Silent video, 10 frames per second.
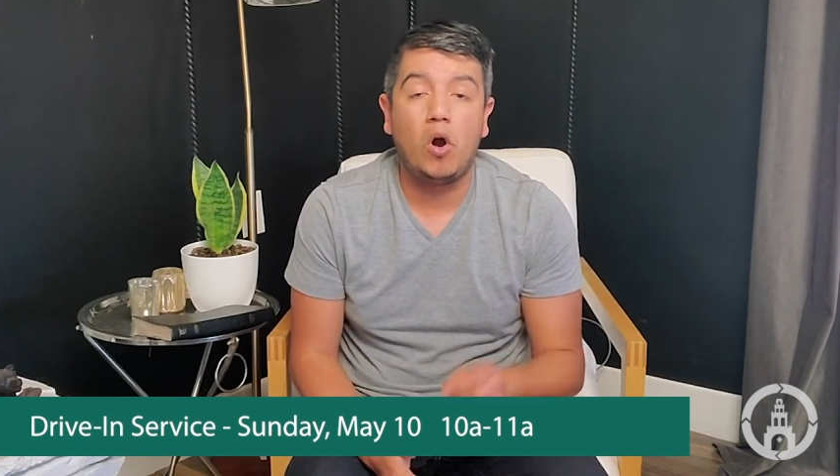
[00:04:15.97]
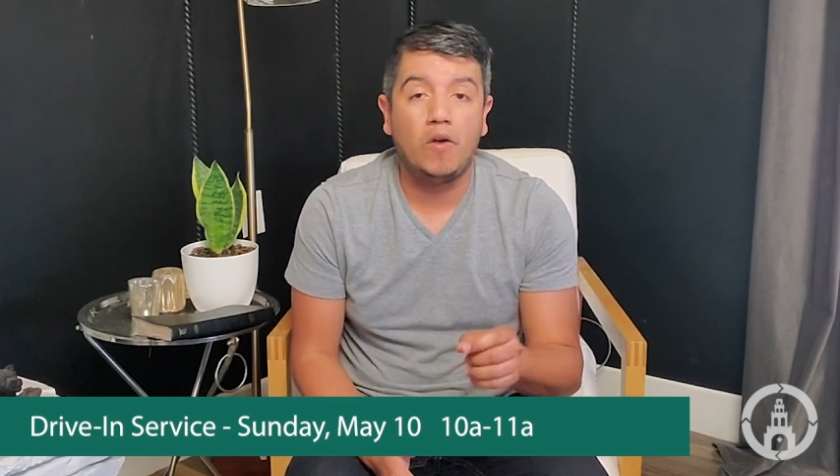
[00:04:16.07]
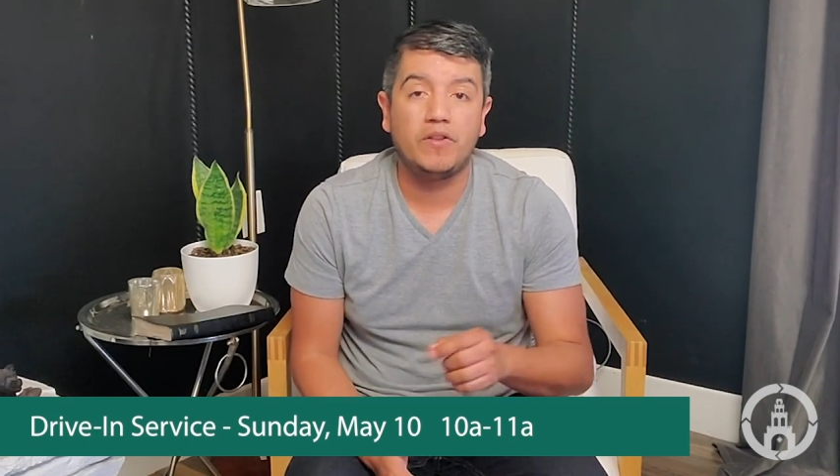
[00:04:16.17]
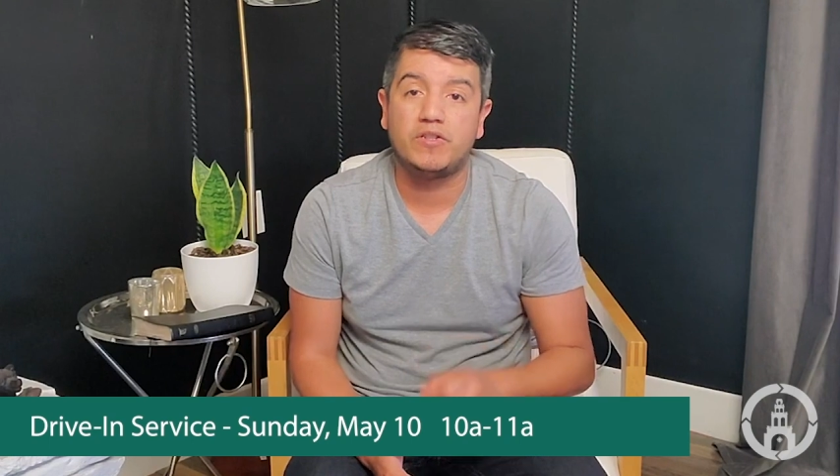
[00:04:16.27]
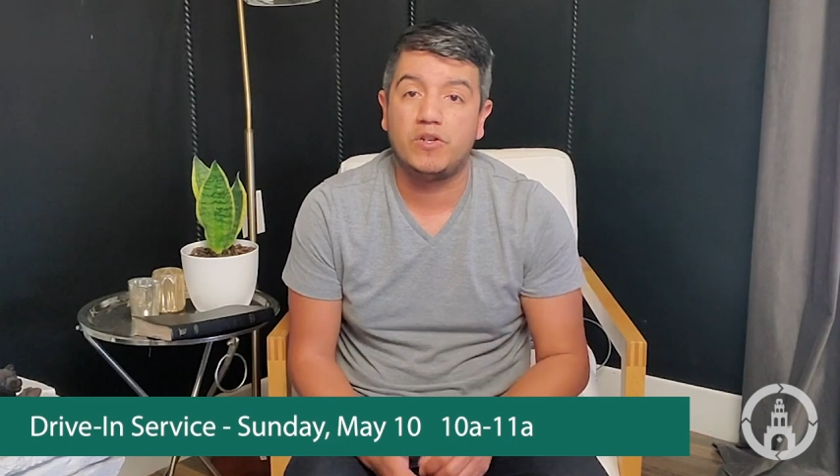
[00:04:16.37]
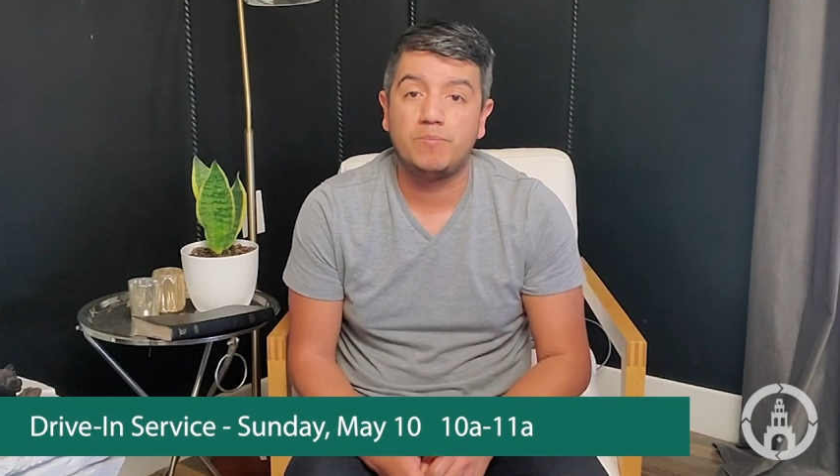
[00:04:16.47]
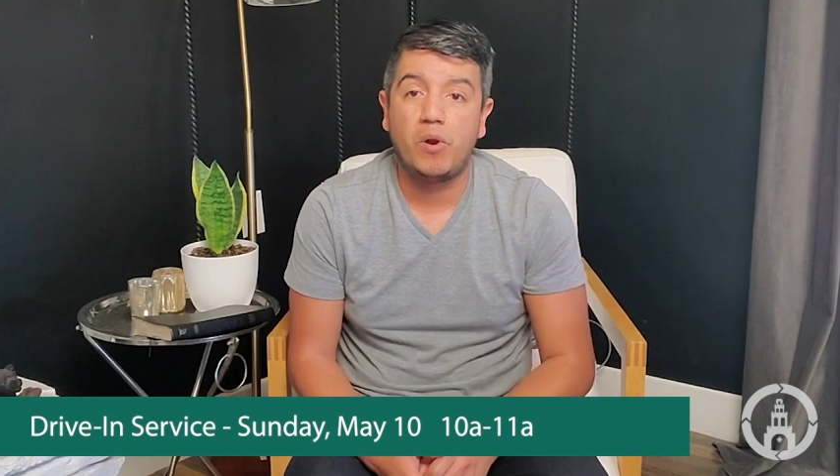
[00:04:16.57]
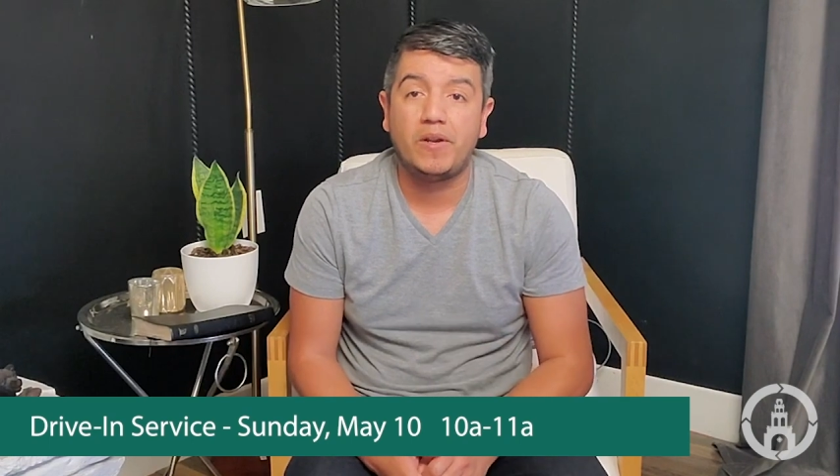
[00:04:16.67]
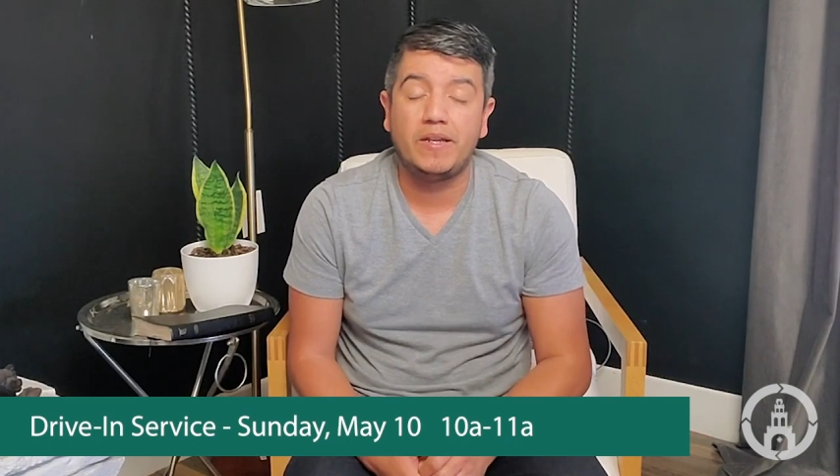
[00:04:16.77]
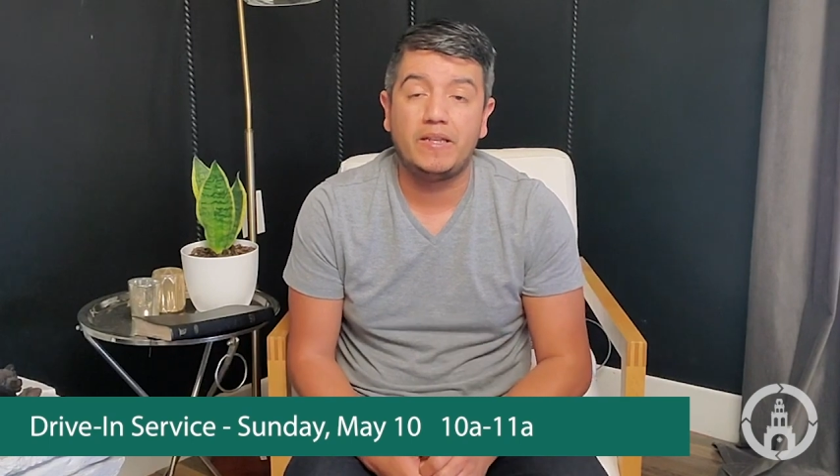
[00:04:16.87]
on the church
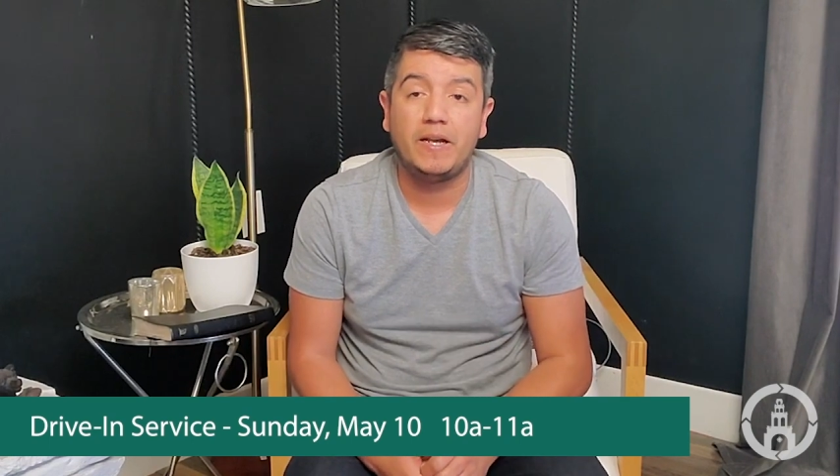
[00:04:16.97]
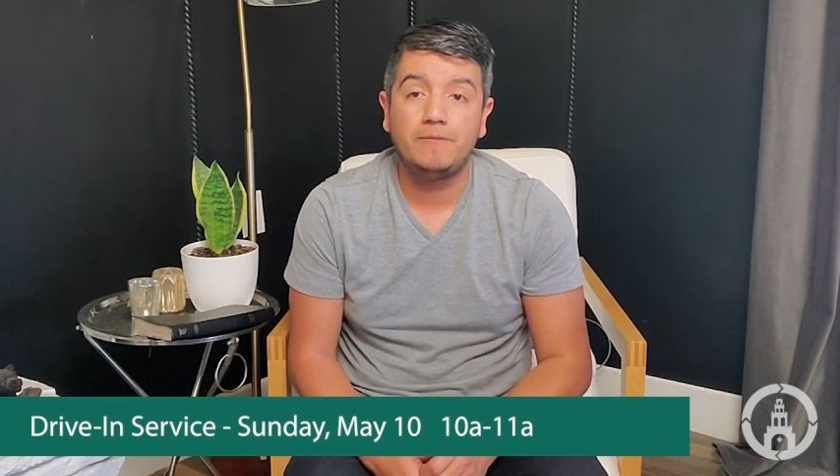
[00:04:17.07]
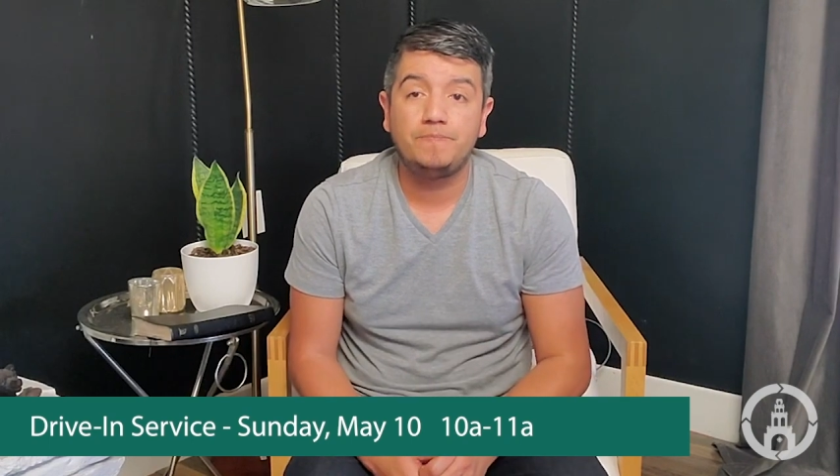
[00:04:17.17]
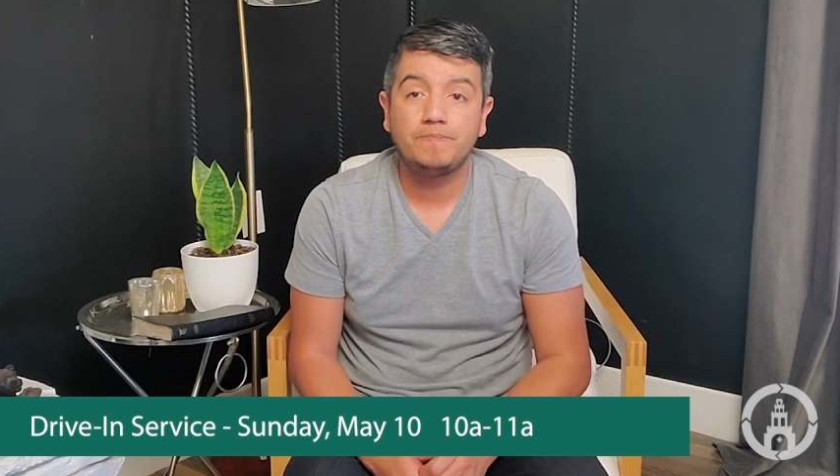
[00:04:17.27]
parking lot.